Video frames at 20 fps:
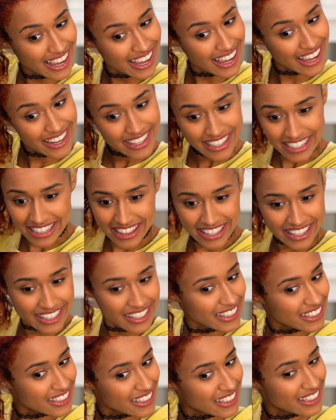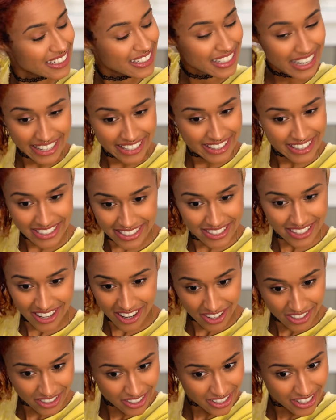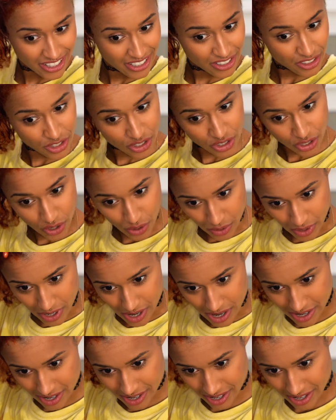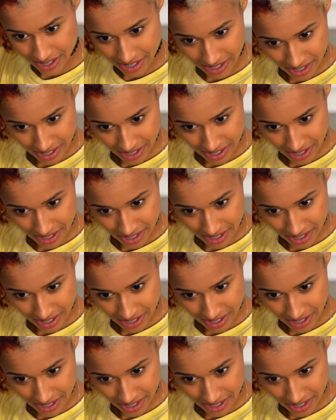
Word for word: anything like this color in so long.